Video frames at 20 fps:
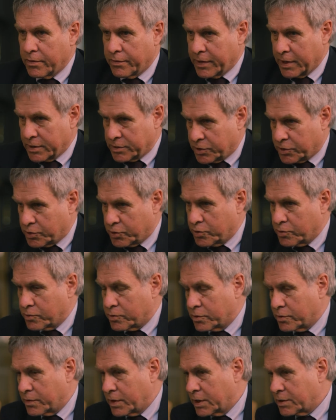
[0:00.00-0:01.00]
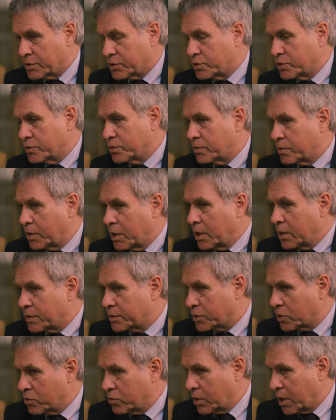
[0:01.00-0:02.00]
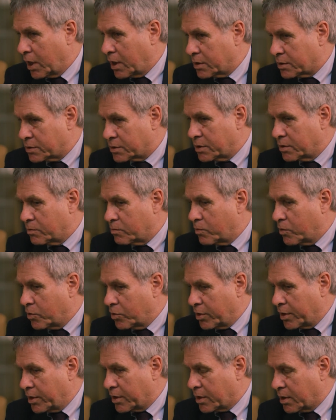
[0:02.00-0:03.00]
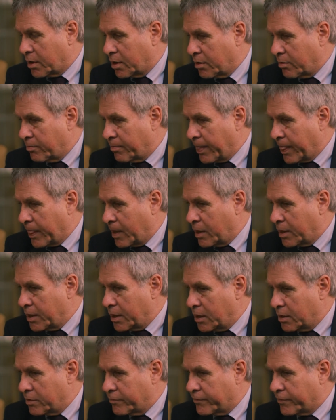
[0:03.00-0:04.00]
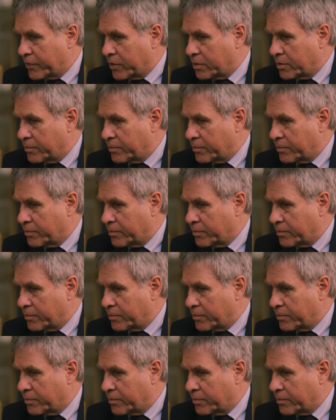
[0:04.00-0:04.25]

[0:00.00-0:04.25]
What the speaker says: That's true. So at Warwick, I have